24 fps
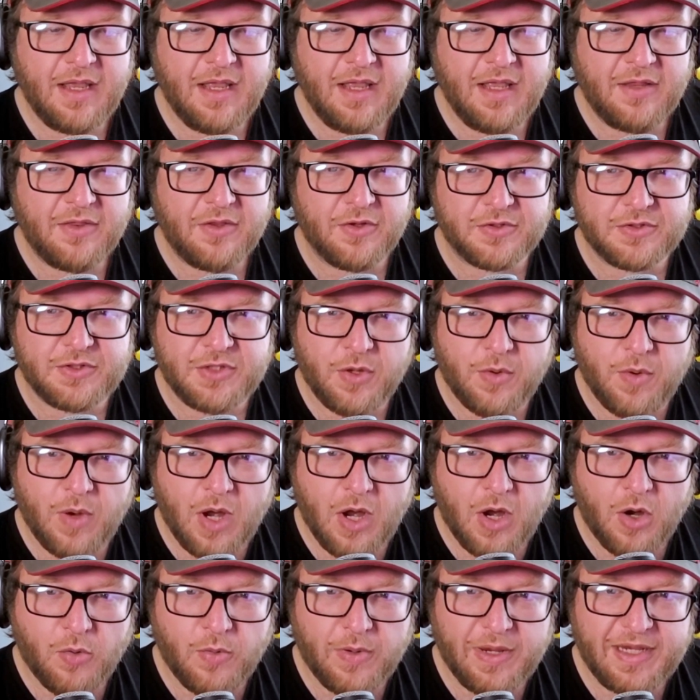there's no
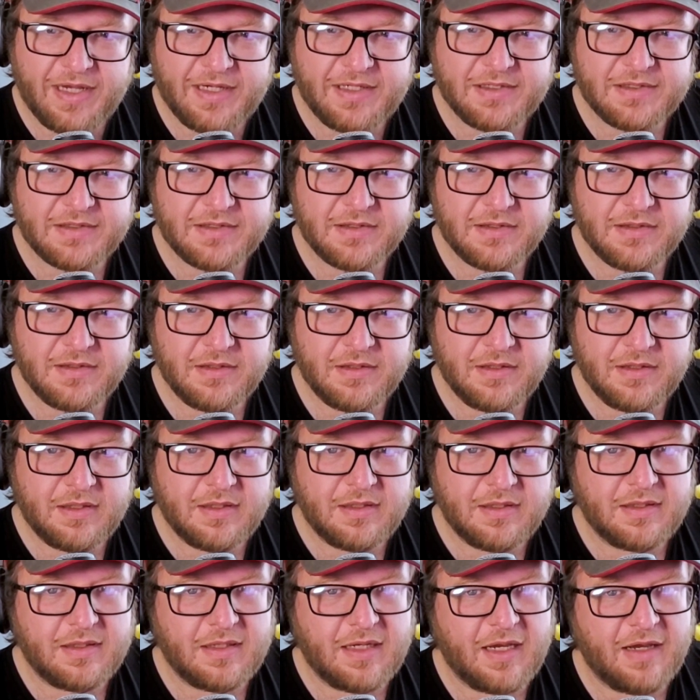hallways.
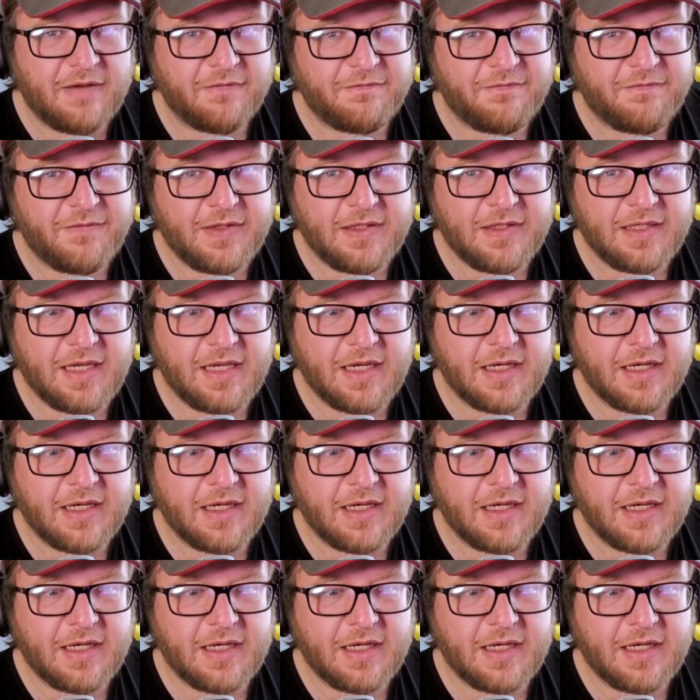I feel like